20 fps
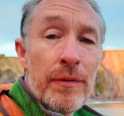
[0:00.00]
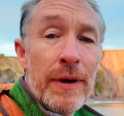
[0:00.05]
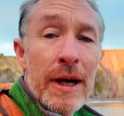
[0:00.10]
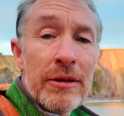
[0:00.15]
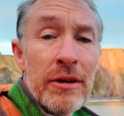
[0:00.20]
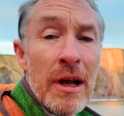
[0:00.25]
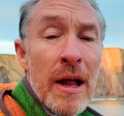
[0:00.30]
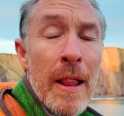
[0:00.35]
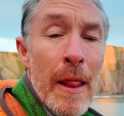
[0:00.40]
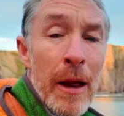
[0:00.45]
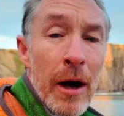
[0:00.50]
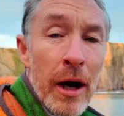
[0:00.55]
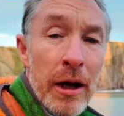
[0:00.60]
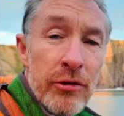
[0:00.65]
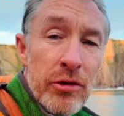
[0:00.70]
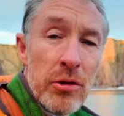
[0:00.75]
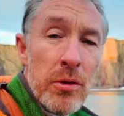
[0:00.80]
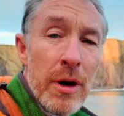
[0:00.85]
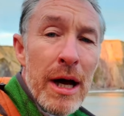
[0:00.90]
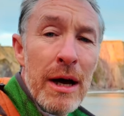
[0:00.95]
fact, I
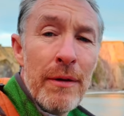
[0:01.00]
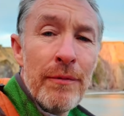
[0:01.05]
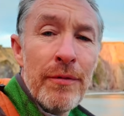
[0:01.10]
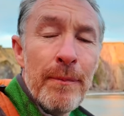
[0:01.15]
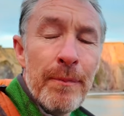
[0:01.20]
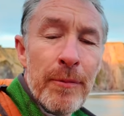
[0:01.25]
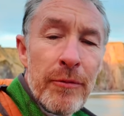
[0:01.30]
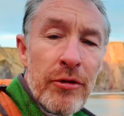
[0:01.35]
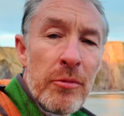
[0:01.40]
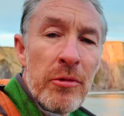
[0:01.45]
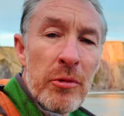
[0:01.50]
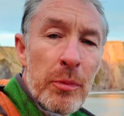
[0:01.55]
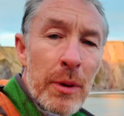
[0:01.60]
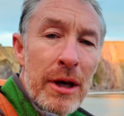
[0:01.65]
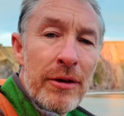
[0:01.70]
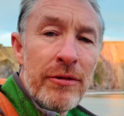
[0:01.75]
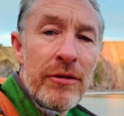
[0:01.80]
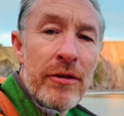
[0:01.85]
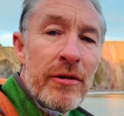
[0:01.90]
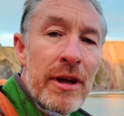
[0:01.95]
do have some
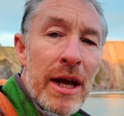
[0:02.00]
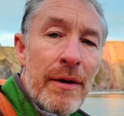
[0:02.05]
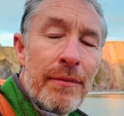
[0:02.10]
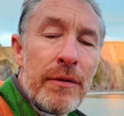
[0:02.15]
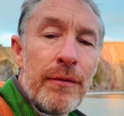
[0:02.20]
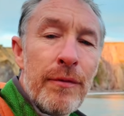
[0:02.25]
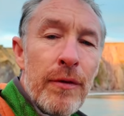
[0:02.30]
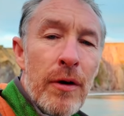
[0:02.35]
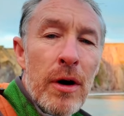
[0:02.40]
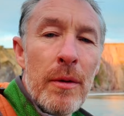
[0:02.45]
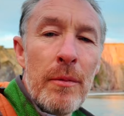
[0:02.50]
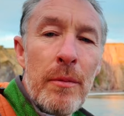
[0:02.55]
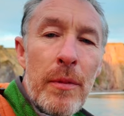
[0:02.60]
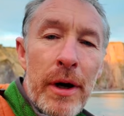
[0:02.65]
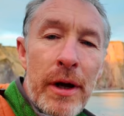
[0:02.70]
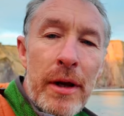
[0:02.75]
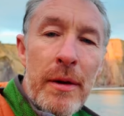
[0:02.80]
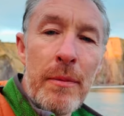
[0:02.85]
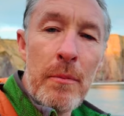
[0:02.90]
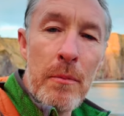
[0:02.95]
spaces left for
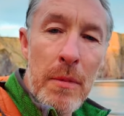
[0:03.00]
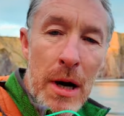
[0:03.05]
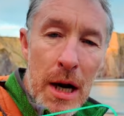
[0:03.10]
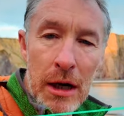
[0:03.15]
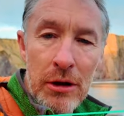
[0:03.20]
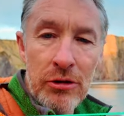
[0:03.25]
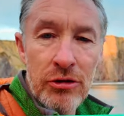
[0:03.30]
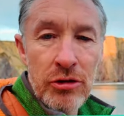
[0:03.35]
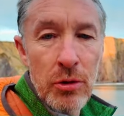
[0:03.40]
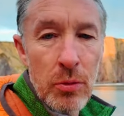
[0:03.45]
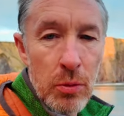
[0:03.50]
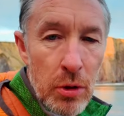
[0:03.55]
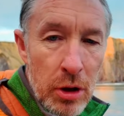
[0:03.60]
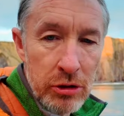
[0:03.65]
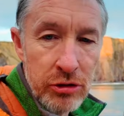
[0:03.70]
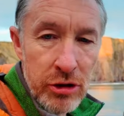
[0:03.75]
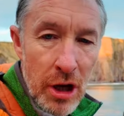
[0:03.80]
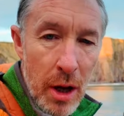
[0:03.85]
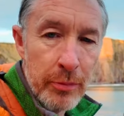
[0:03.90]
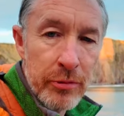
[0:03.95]
my March
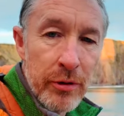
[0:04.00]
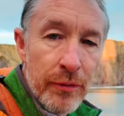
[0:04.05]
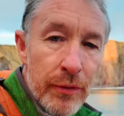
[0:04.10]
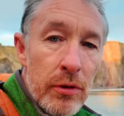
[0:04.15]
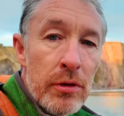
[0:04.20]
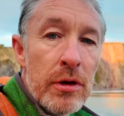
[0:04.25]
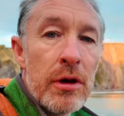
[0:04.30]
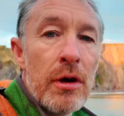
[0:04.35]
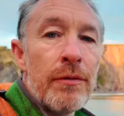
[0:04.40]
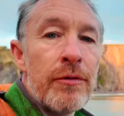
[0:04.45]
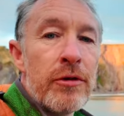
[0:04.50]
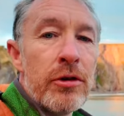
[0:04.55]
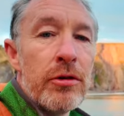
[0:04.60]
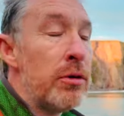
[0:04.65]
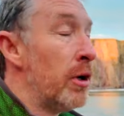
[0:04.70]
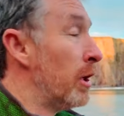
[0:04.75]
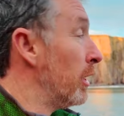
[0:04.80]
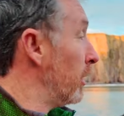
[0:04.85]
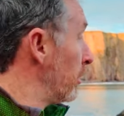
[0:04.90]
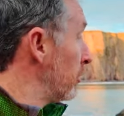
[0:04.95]
workshops if you'd love
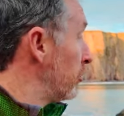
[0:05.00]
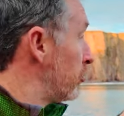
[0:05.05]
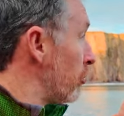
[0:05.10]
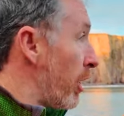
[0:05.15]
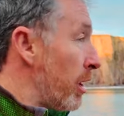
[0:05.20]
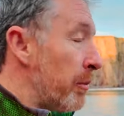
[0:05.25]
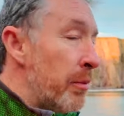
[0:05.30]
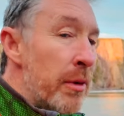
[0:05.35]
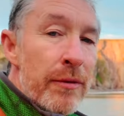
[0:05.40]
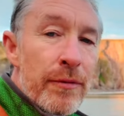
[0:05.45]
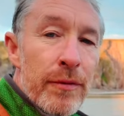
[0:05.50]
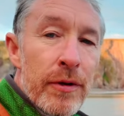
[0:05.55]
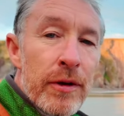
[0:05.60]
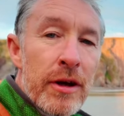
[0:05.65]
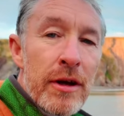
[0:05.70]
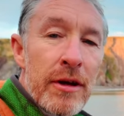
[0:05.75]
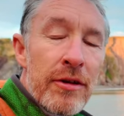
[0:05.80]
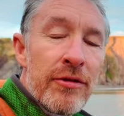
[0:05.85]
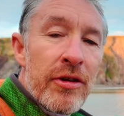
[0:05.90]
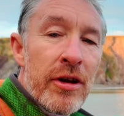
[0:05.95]
to join me for
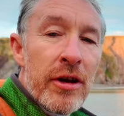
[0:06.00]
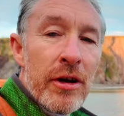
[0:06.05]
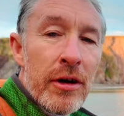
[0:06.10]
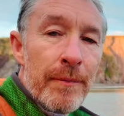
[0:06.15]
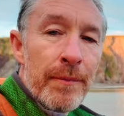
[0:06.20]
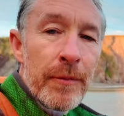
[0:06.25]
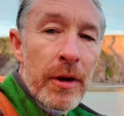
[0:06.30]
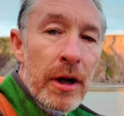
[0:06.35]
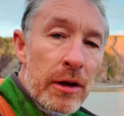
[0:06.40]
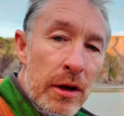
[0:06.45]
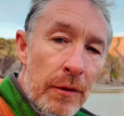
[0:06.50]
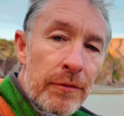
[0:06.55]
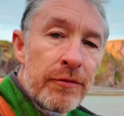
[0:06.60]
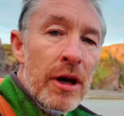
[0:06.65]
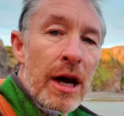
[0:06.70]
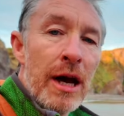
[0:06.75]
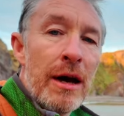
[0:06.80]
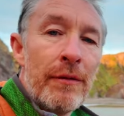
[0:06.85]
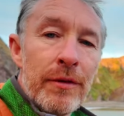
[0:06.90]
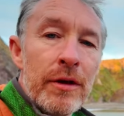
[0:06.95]
these here. I'd love
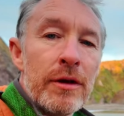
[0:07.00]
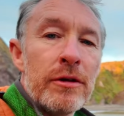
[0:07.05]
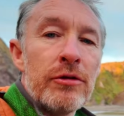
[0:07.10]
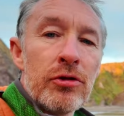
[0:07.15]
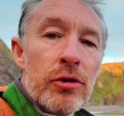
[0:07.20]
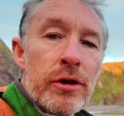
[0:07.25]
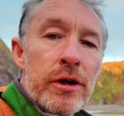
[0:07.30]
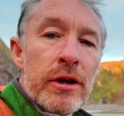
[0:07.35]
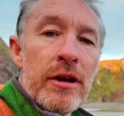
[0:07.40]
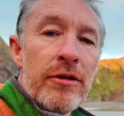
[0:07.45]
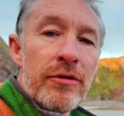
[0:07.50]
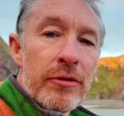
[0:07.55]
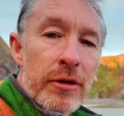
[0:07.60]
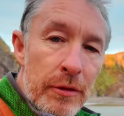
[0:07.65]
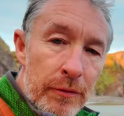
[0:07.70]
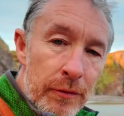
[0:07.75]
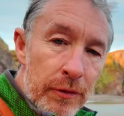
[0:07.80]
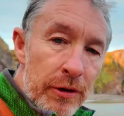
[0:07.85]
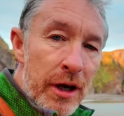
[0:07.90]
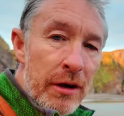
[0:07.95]
to have you, show you these
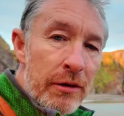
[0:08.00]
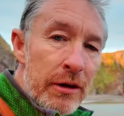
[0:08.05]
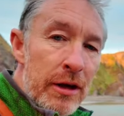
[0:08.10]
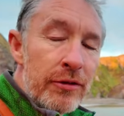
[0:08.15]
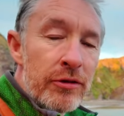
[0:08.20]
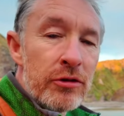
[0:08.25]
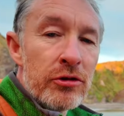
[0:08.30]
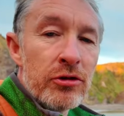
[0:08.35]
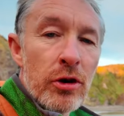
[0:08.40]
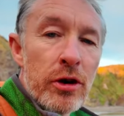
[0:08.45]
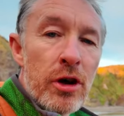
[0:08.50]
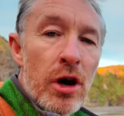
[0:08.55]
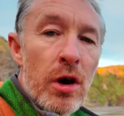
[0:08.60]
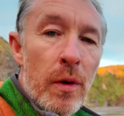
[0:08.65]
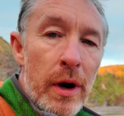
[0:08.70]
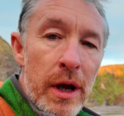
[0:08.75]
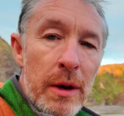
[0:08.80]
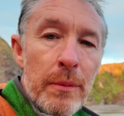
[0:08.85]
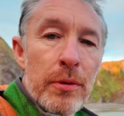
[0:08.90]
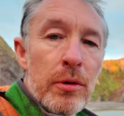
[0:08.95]
different areas and show you
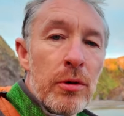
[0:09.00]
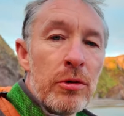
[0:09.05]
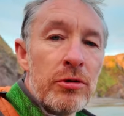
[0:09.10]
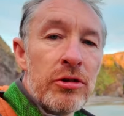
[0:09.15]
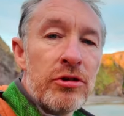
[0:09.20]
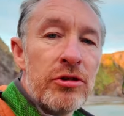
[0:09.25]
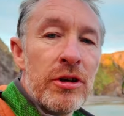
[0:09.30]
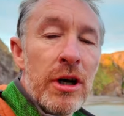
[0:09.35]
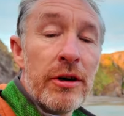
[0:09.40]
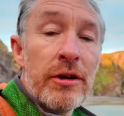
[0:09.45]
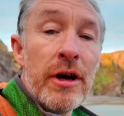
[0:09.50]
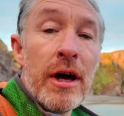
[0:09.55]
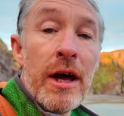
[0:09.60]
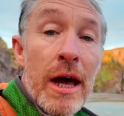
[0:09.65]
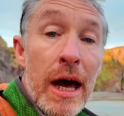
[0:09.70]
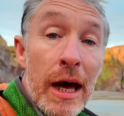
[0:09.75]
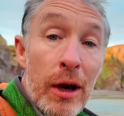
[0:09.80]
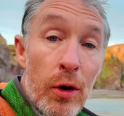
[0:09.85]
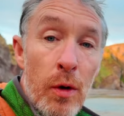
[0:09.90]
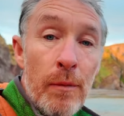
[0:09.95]
how I approach a shot,
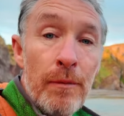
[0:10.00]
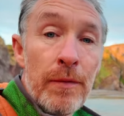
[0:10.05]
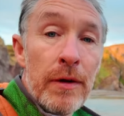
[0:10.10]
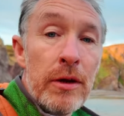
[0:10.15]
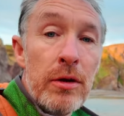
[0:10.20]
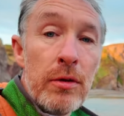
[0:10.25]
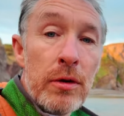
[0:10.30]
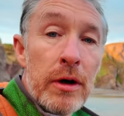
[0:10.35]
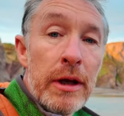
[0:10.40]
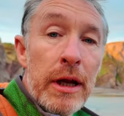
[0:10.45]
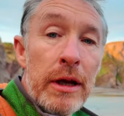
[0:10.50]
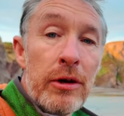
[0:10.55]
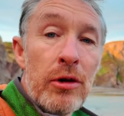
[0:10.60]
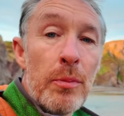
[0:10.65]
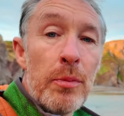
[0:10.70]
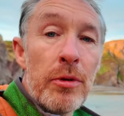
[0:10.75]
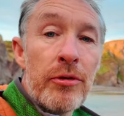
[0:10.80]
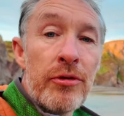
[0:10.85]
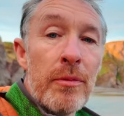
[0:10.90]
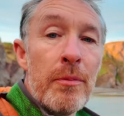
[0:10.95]
and hopefully you can end
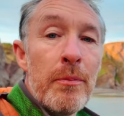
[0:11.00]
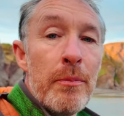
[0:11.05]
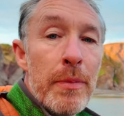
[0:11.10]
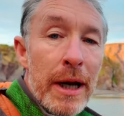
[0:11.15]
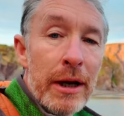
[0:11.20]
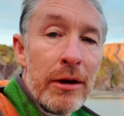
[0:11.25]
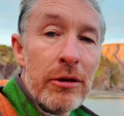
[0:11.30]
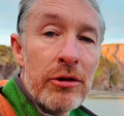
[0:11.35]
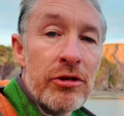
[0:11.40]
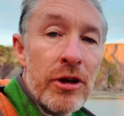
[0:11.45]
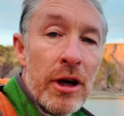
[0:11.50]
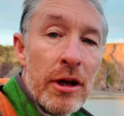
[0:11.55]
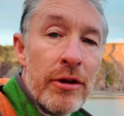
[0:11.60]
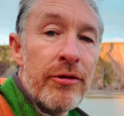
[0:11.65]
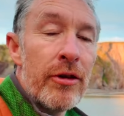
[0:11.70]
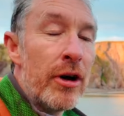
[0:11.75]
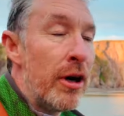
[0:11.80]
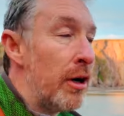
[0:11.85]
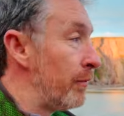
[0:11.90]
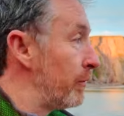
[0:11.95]
up with some banger
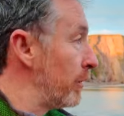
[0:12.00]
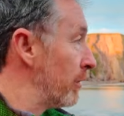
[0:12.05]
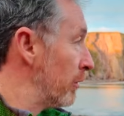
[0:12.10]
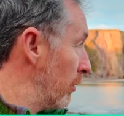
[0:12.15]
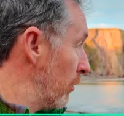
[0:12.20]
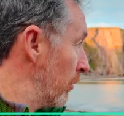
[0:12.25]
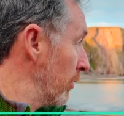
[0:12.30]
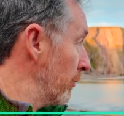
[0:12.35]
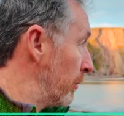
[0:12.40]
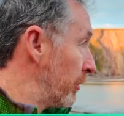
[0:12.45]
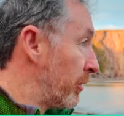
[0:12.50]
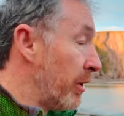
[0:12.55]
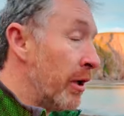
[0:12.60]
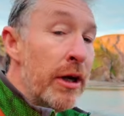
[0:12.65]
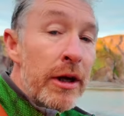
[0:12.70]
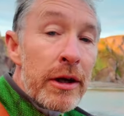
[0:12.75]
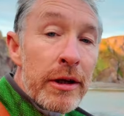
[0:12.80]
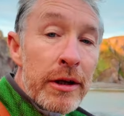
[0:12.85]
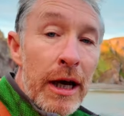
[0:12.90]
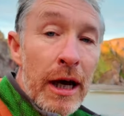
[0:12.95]
shots of your own. But
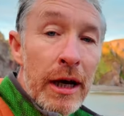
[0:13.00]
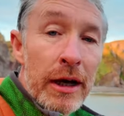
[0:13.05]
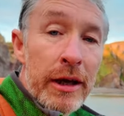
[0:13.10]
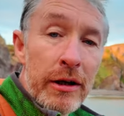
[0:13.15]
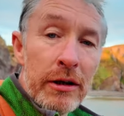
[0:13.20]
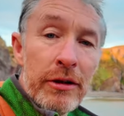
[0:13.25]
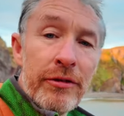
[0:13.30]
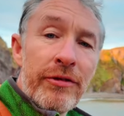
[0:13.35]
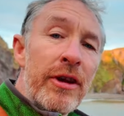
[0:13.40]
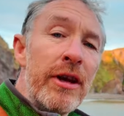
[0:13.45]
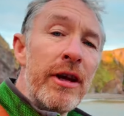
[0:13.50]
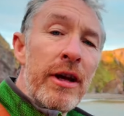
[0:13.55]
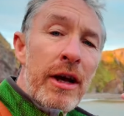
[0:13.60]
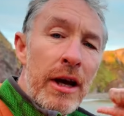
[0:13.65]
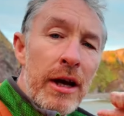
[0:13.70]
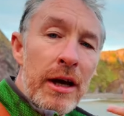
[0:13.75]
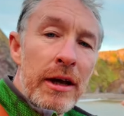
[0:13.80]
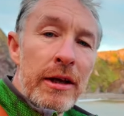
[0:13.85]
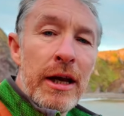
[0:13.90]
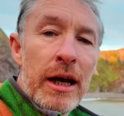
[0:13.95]
yeah, here's the
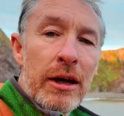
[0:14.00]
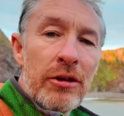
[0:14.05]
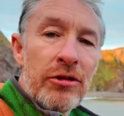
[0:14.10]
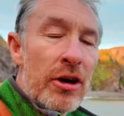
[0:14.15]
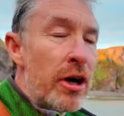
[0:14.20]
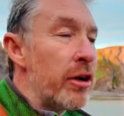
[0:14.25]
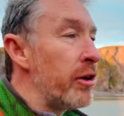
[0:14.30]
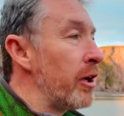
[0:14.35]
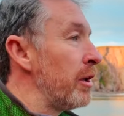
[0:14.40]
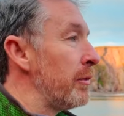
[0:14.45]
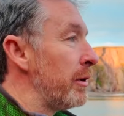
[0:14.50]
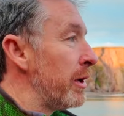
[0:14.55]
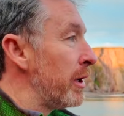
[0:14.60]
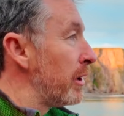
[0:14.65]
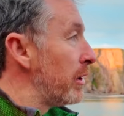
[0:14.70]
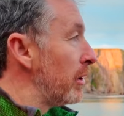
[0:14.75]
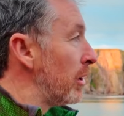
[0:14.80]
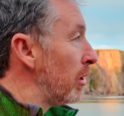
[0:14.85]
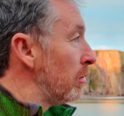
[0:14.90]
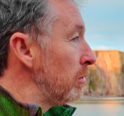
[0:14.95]
next shot anyway
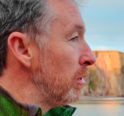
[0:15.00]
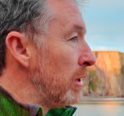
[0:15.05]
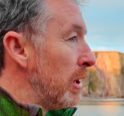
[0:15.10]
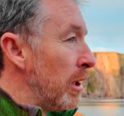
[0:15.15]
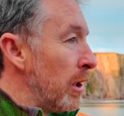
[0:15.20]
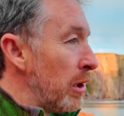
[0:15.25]
here now.